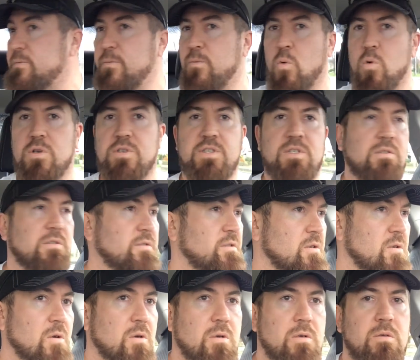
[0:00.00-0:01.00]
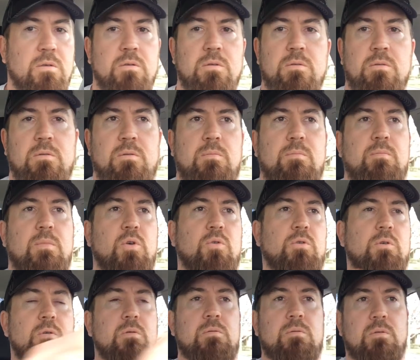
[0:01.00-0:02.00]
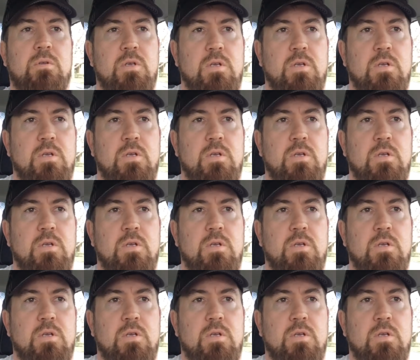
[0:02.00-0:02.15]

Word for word: four-cylinder motor.